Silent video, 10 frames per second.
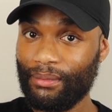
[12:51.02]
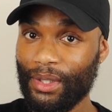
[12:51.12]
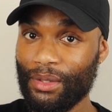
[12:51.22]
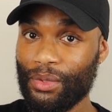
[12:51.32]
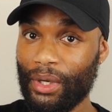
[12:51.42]

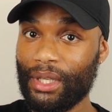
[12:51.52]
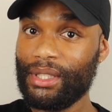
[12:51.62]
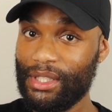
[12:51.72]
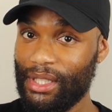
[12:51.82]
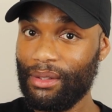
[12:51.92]
go somewhere that's
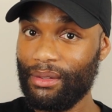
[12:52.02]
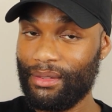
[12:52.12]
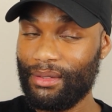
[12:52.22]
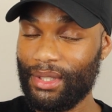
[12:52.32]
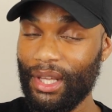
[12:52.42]
legit
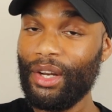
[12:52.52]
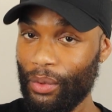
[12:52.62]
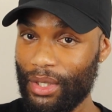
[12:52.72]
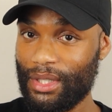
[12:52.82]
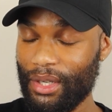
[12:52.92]
to get it
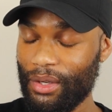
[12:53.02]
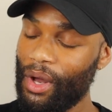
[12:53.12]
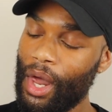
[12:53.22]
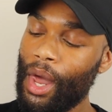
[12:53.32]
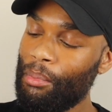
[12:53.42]
resale.